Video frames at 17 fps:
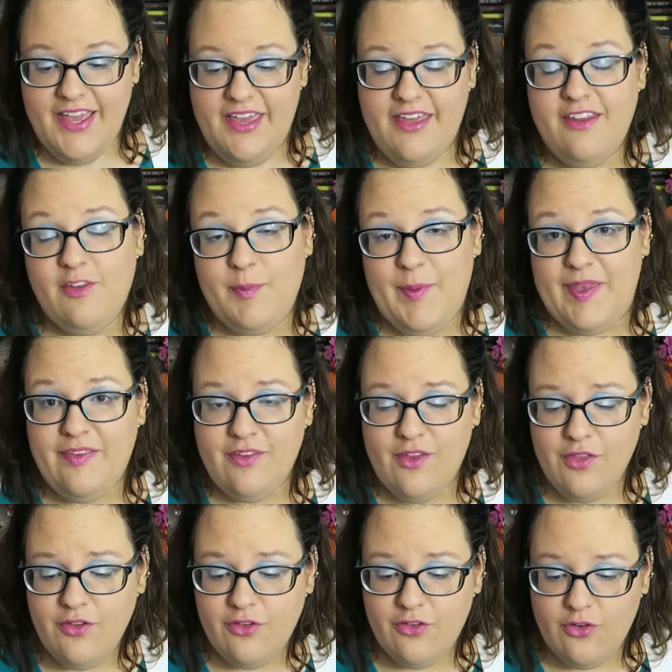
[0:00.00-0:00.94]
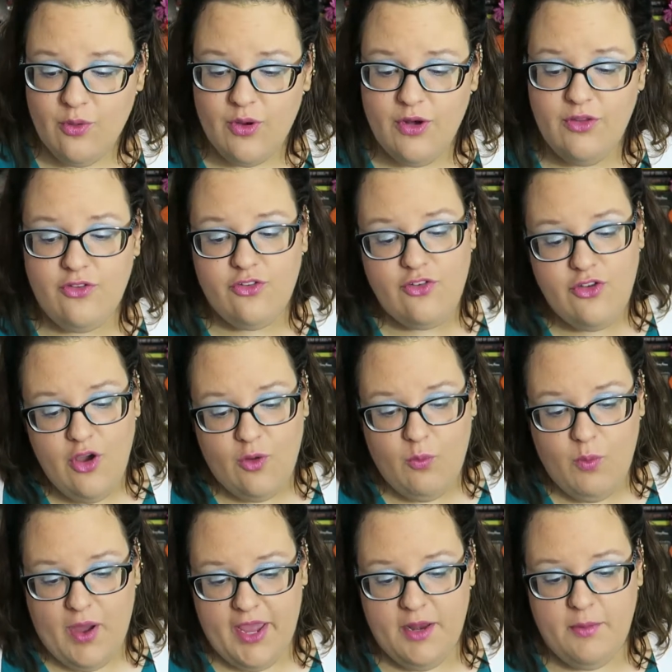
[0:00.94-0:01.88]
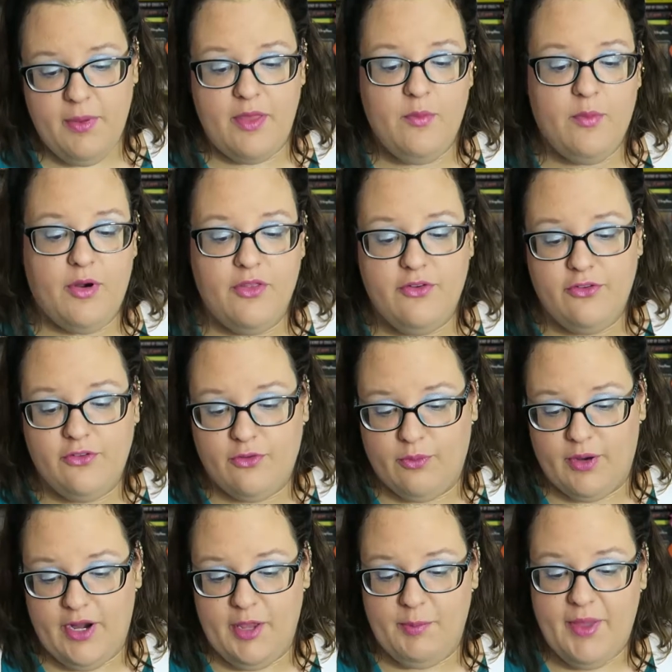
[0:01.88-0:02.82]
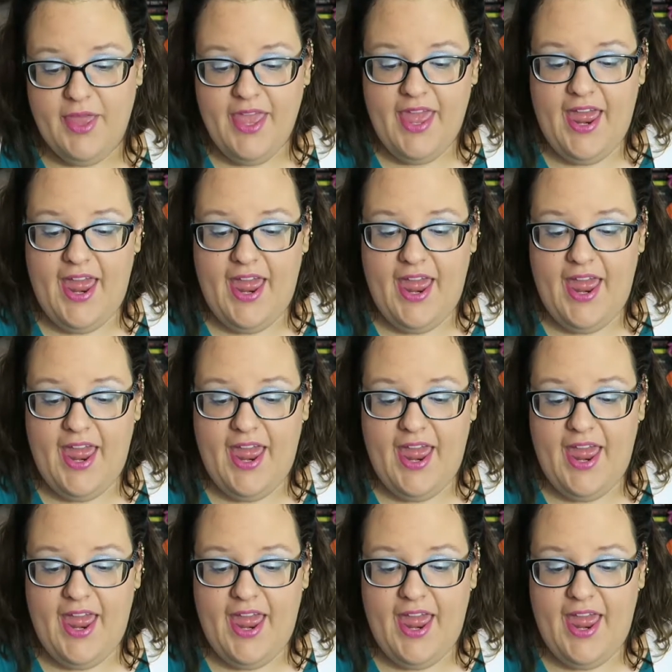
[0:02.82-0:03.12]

It is based on the story Snow White by the Brothers Grimm,